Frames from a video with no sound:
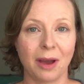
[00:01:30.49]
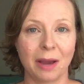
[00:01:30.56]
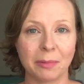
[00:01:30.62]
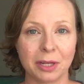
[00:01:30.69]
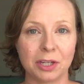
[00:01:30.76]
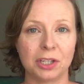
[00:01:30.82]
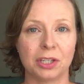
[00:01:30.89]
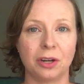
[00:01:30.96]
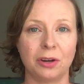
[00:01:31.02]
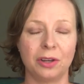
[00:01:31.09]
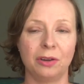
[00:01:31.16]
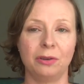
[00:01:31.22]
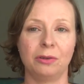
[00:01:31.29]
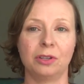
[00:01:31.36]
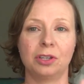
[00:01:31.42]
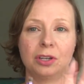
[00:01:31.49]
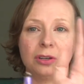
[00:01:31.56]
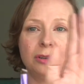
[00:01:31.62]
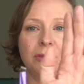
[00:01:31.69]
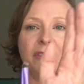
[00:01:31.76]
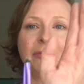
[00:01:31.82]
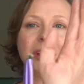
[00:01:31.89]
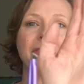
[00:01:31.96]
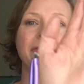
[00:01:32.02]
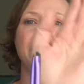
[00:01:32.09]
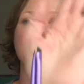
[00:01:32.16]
So I'm going to show you two of my